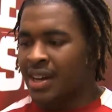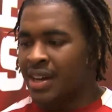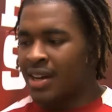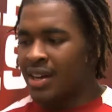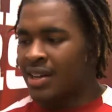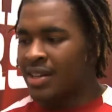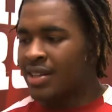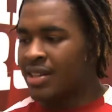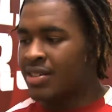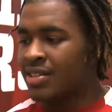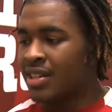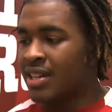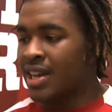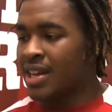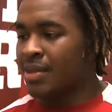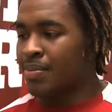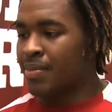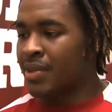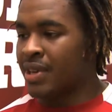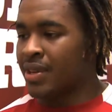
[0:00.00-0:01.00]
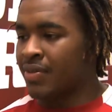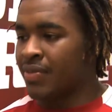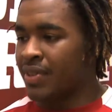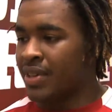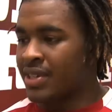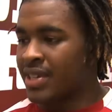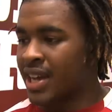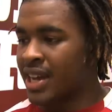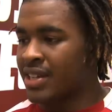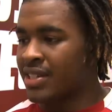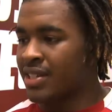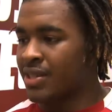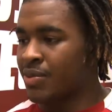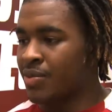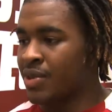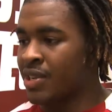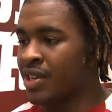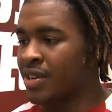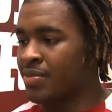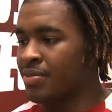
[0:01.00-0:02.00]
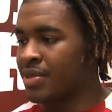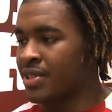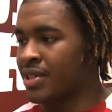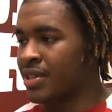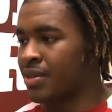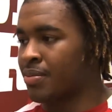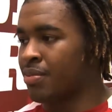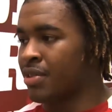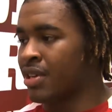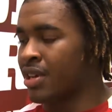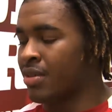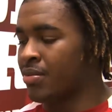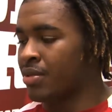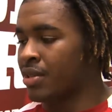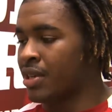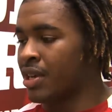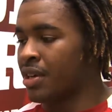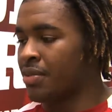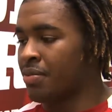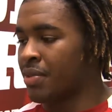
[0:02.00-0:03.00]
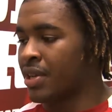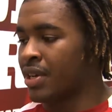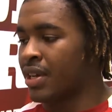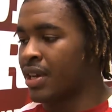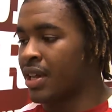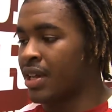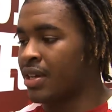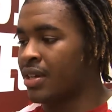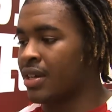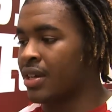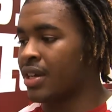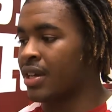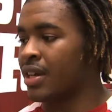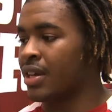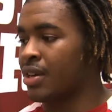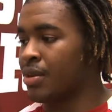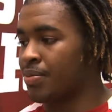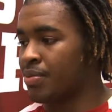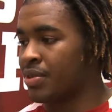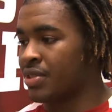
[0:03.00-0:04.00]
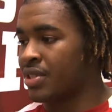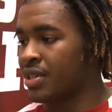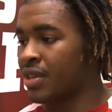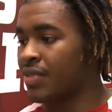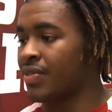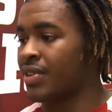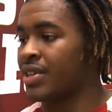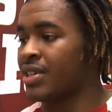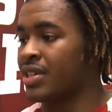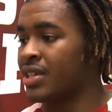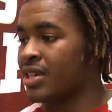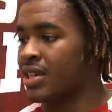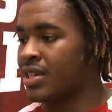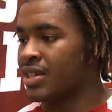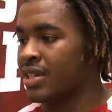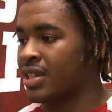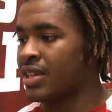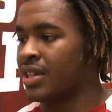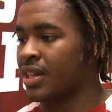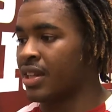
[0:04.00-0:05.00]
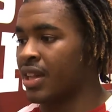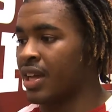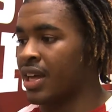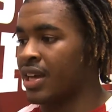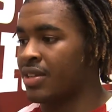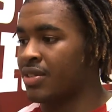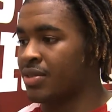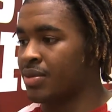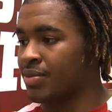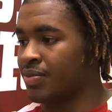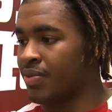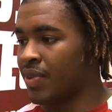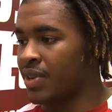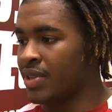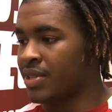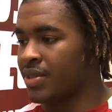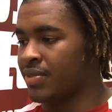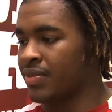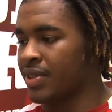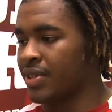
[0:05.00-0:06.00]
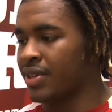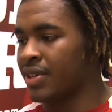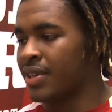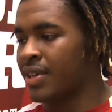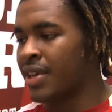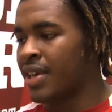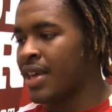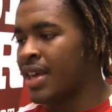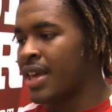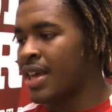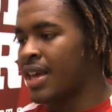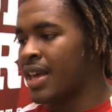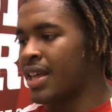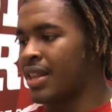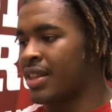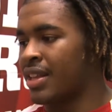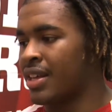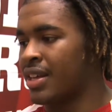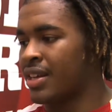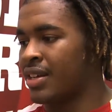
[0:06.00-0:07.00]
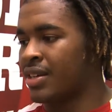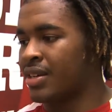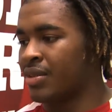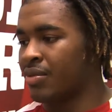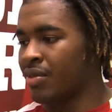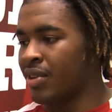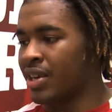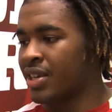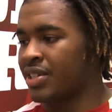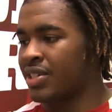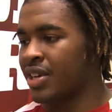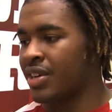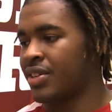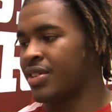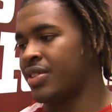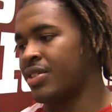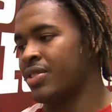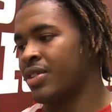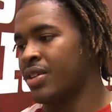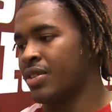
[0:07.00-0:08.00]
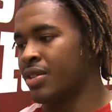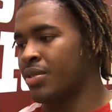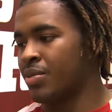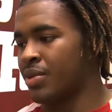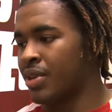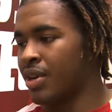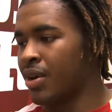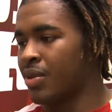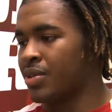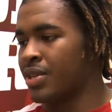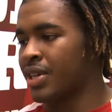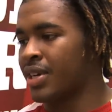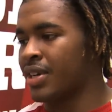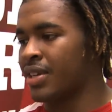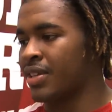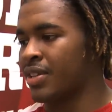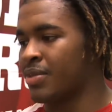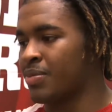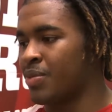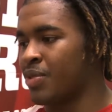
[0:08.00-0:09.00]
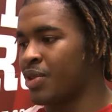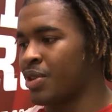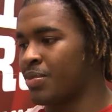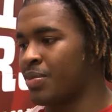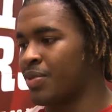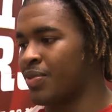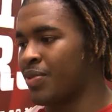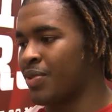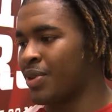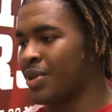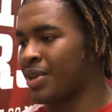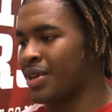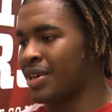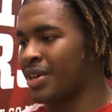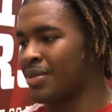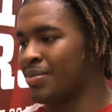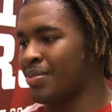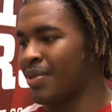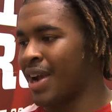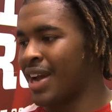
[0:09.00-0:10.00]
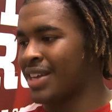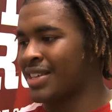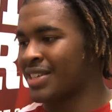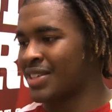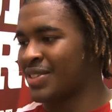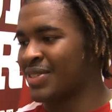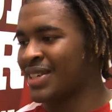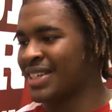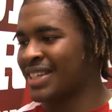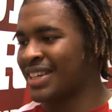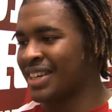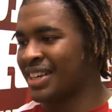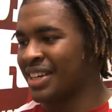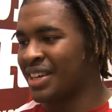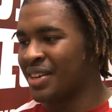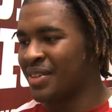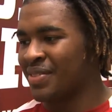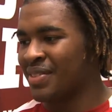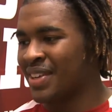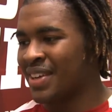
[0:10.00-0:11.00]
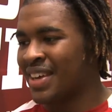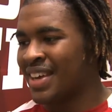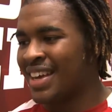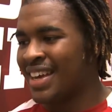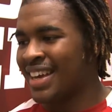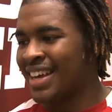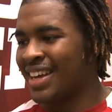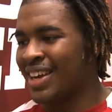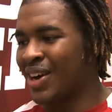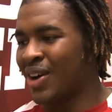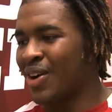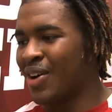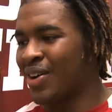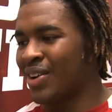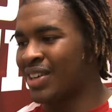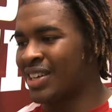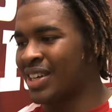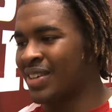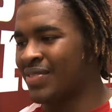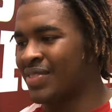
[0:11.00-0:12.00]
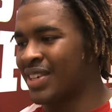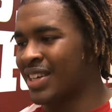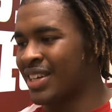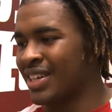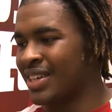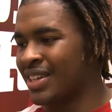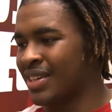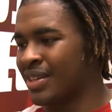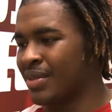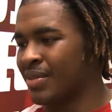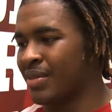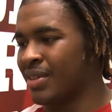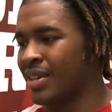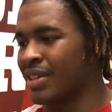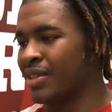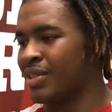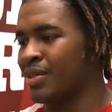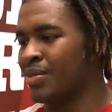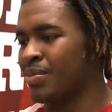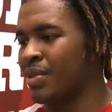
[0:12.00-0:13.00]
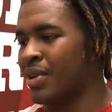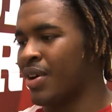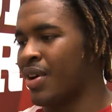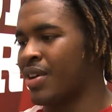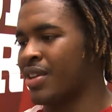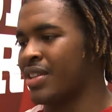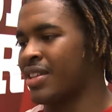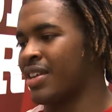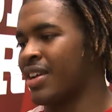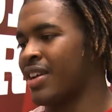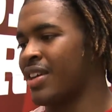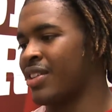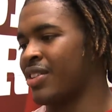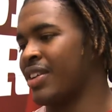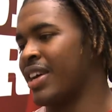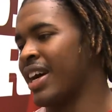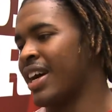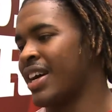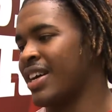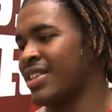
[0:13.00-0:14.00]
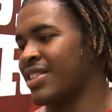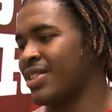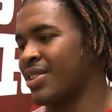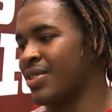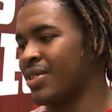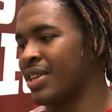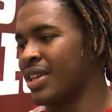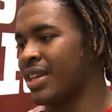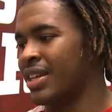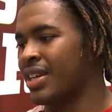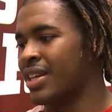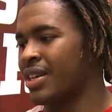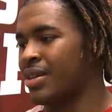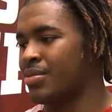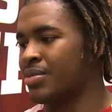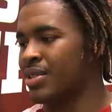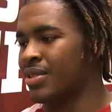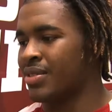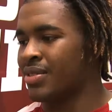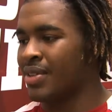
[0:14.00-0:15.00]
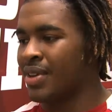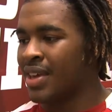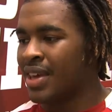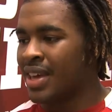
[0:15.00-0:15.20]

There's a lot of benefits. Actually, one of them is being able to come in and help yourself adjust in the classroom, first of all. And then redshirting, you know, you're with Coach Hill in the morning before practicing. You get to lift, get a hard lift in, a little bit harder than the other guys. So it helps you